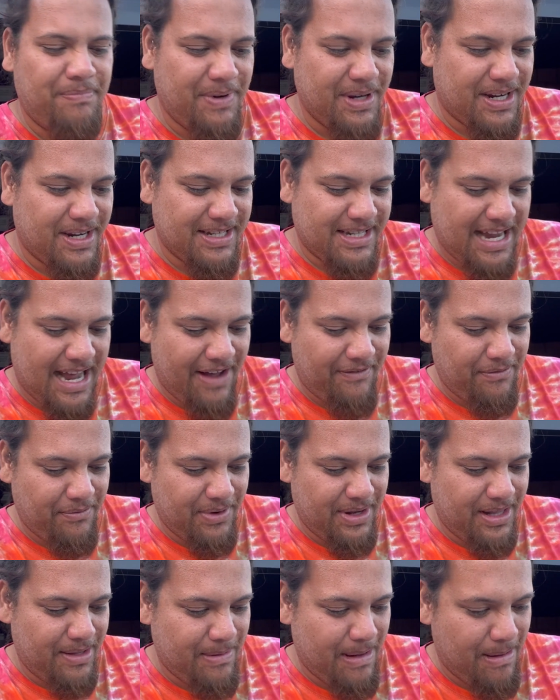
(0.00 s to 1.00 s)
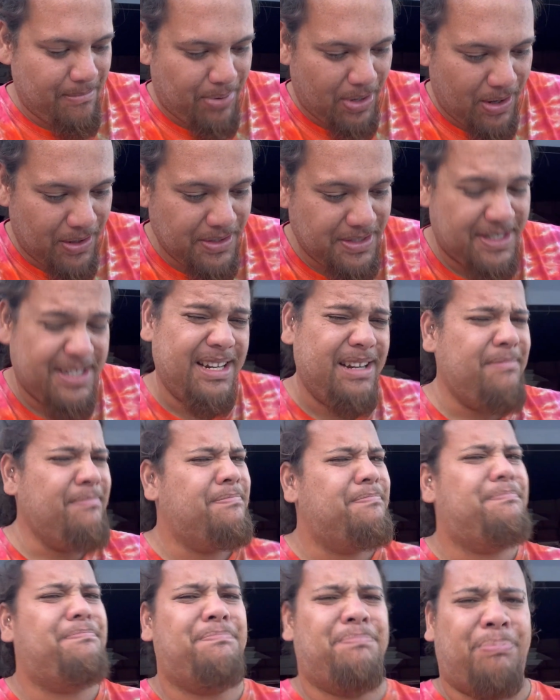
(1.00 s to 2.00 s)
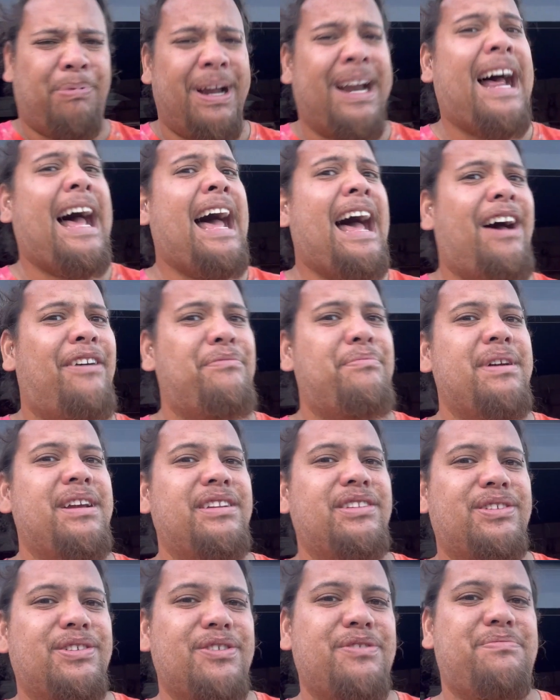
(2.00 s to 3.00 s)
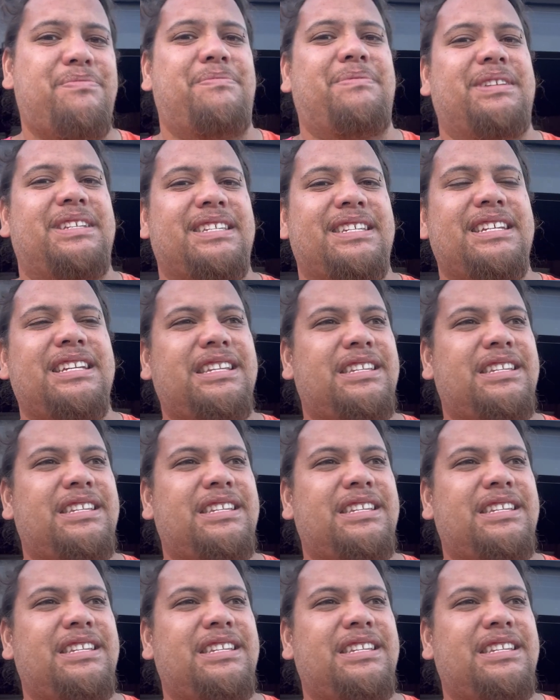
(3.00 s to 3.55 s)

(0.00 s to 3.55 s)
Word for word: because I haven't really been posting, but I have been super busy.